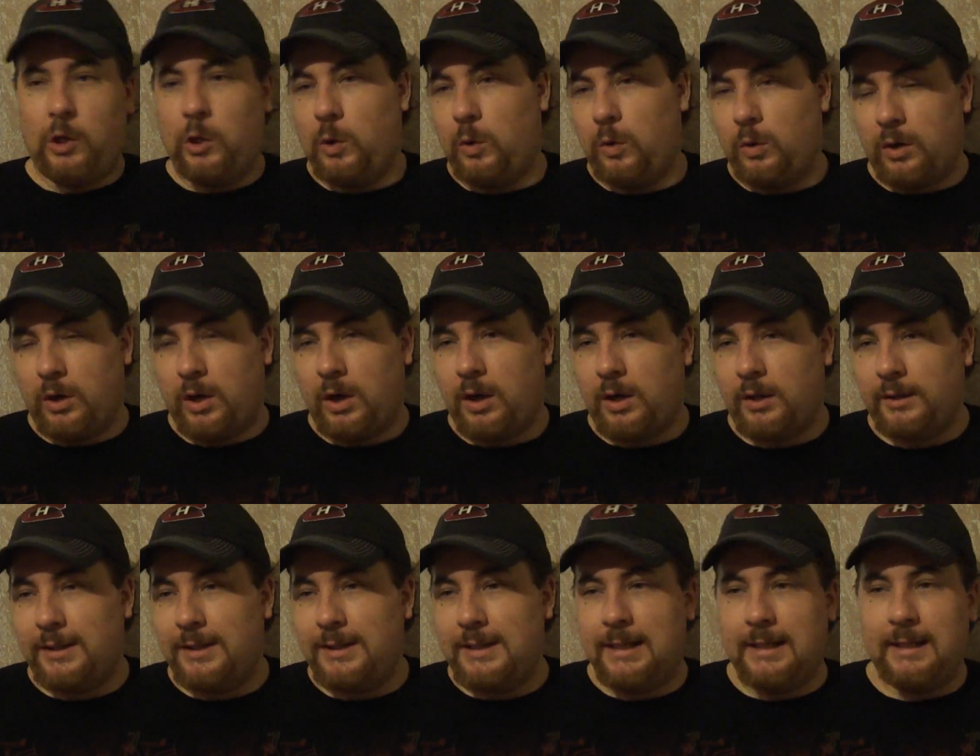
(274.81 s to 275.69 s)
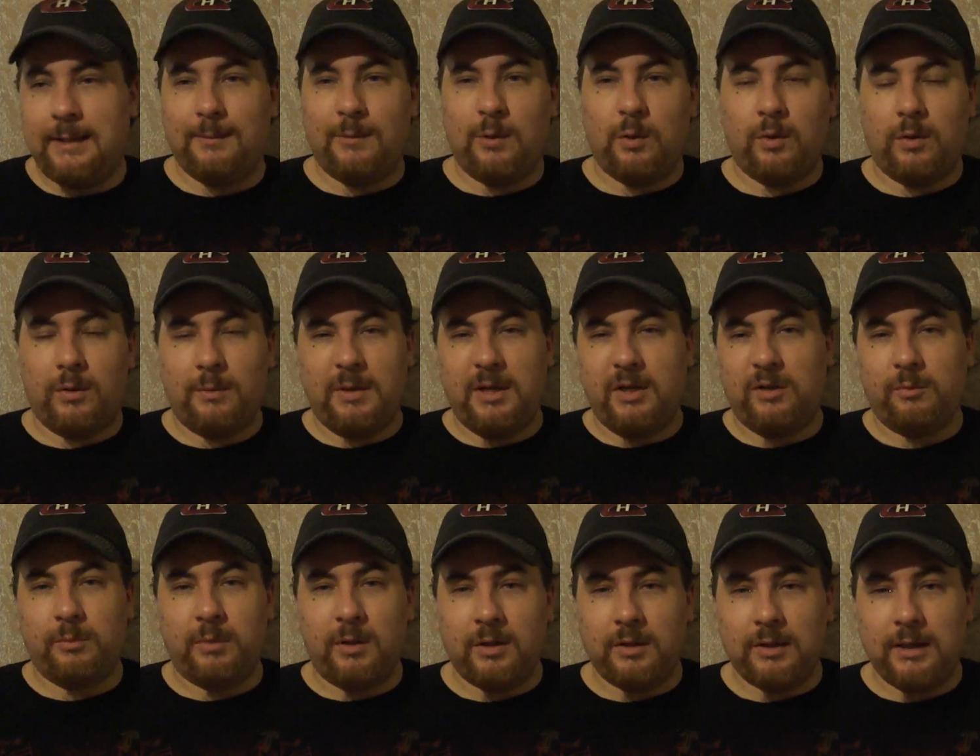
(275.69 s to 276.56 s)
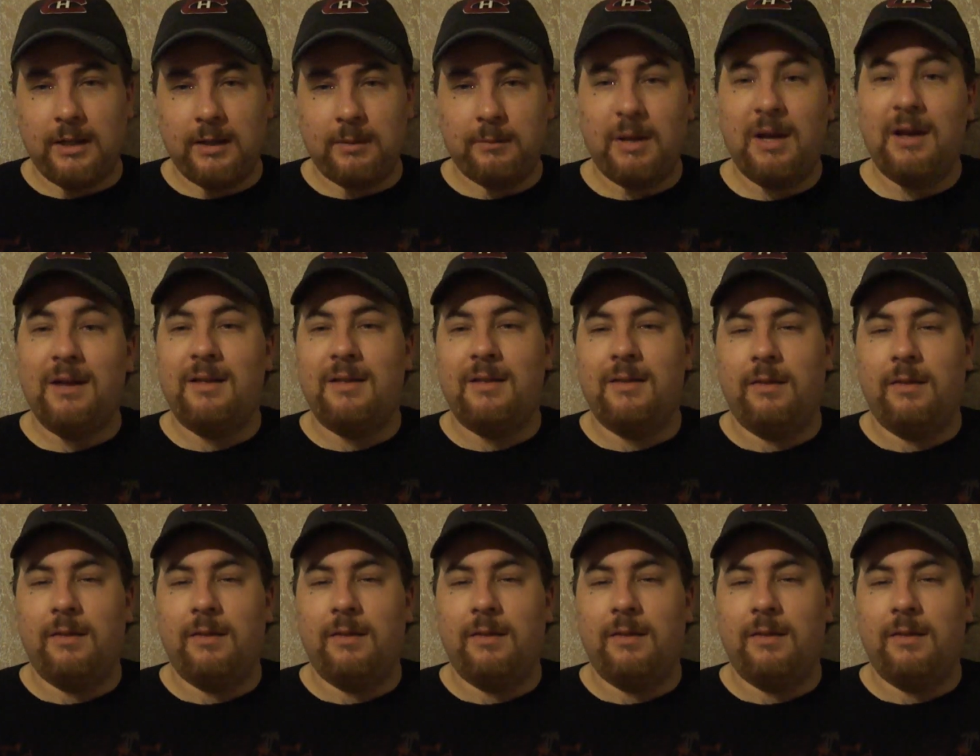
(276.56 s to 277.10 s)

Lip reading: or a hockey game, or a baseball game.